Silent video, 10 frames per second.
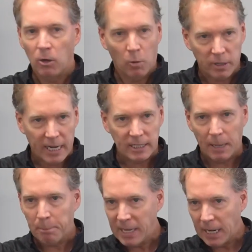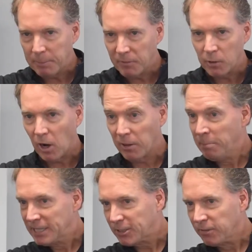Older kids get beat up if you call them
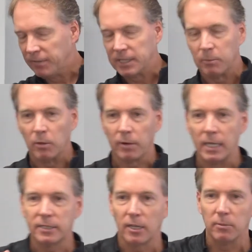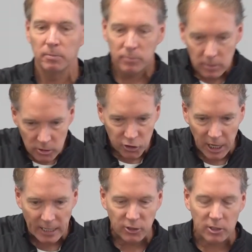Mister Invisible, right? So, you
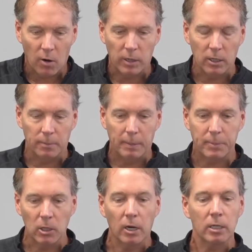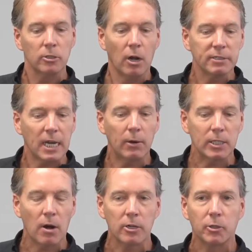change the tone a little bit. But look, notice how I
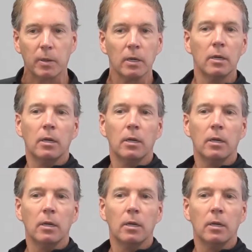talk to her.